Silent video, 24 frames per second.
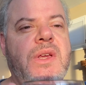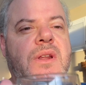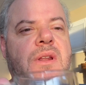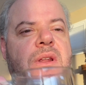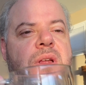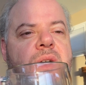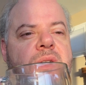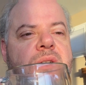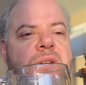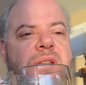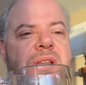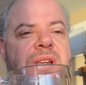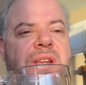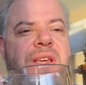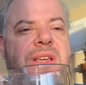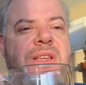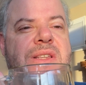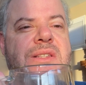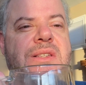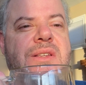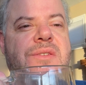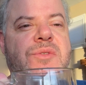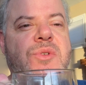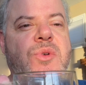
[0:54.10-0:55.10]
Not
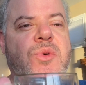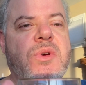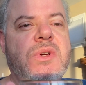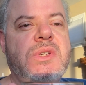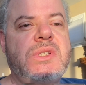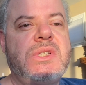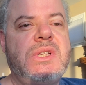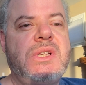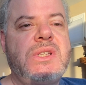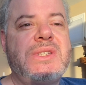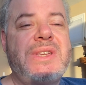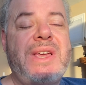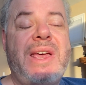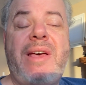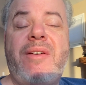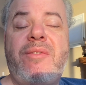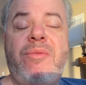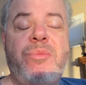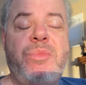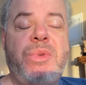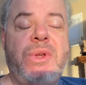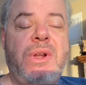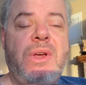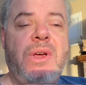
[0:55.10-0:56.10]
today's, of course, because I
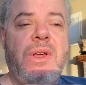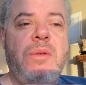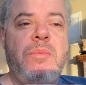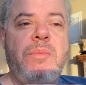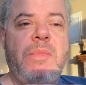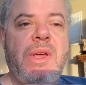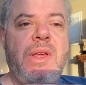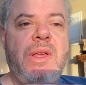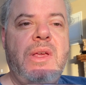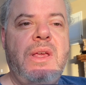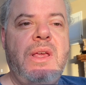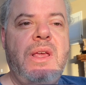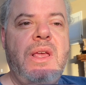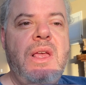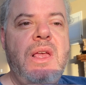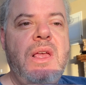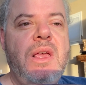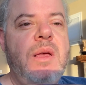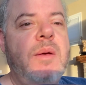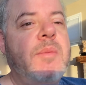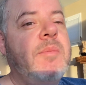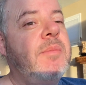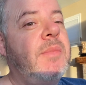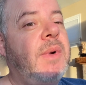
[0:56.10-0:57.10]
haven't put on my
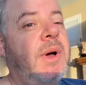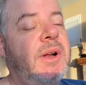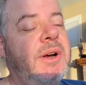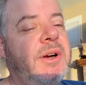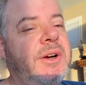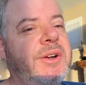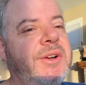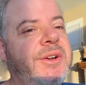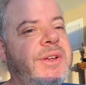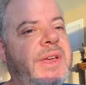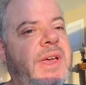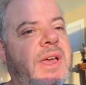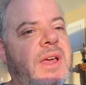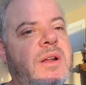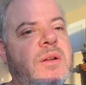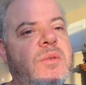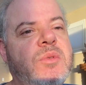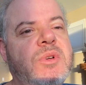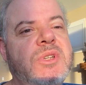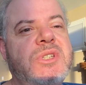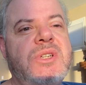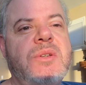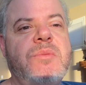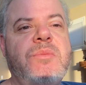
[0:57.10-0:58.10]
monitor
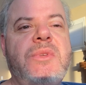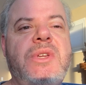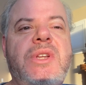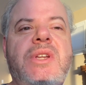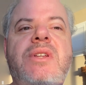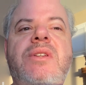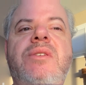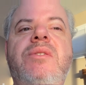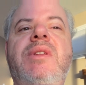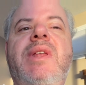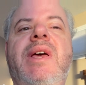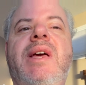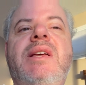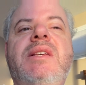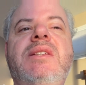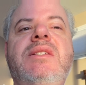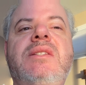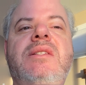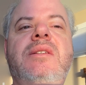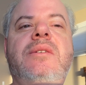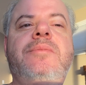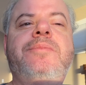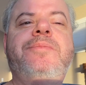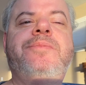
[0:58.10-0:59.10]
yet, which I'm going to do
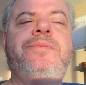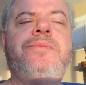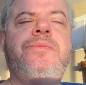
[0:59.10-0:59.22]
next.